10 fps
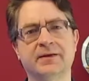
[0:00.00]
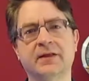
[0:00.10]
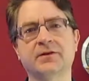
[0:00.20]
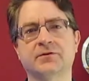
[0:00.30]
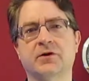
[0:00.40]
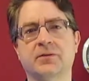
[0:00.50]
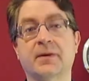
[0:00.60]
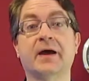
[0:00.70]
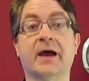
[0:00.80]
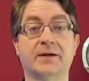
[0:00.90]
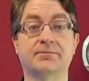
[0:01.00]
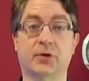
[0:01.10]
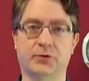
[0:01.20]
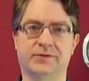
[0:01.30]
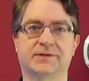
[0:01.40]
Now let's talk about
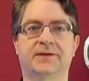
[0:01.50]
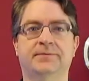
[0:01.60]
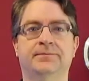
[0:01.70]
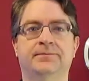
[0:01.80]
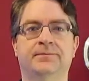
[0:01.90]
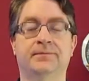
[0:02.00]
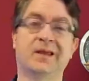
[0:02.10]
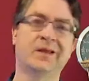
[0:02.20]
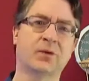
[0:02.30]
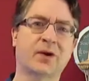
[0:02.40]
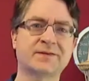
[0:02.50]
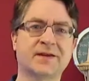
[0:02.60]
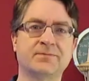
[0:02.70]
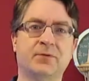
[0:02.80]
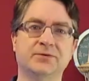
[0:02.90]
idempotency. Why is
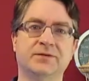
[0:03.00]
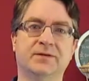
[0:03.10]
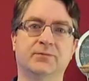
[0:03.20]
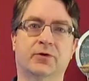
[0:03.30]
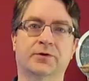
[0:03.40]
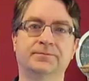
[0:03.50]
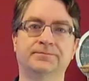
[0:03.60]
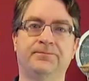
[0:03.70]
idempotency important?